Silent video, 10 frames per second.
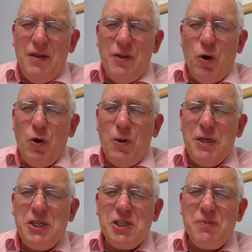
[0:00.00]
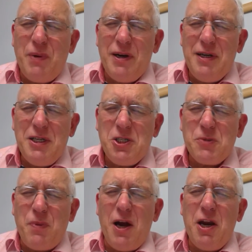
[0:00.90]
the Holy Spirit
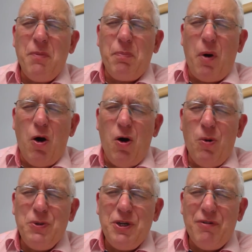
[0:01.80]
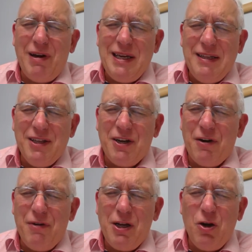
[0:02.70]
inspired Paul to write that are
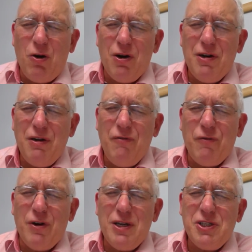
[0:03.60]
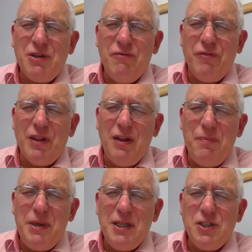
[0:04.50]
recorded for us in
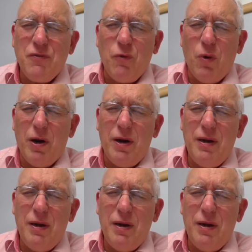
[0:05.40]
Philippians 4.